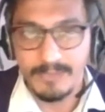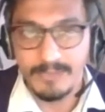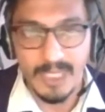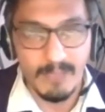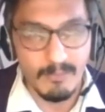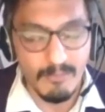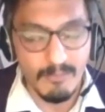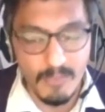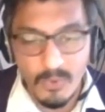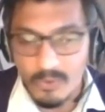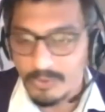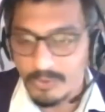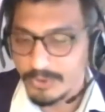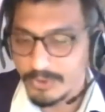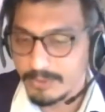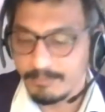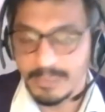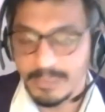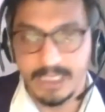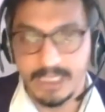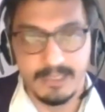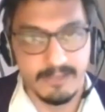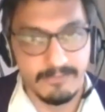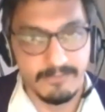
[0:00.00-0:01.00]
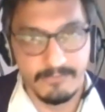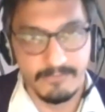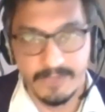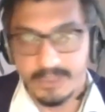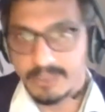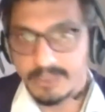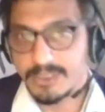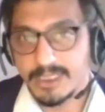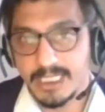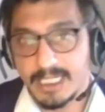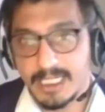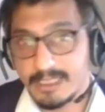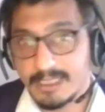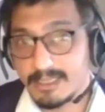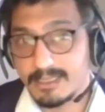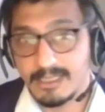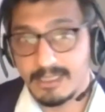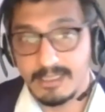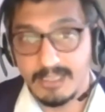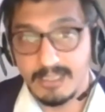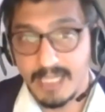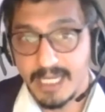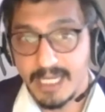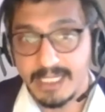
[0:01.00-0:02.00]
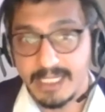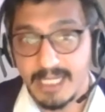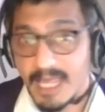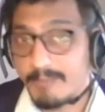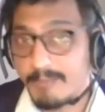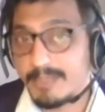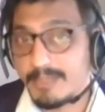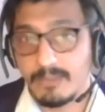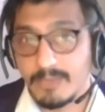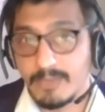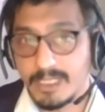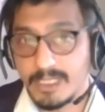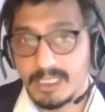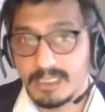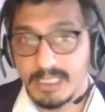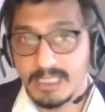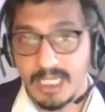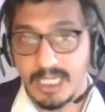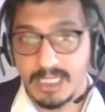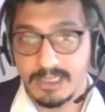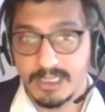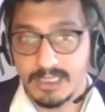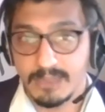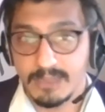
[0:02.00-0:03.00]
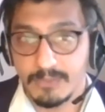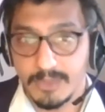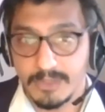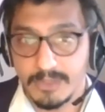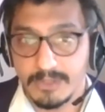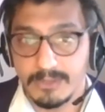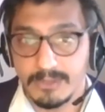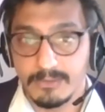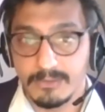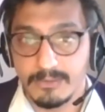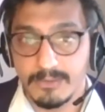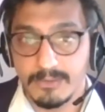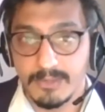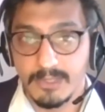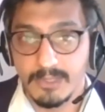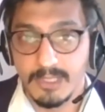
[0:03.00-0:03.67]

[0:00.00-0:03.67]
them more to be differentiated and dynamic when engaging with youth.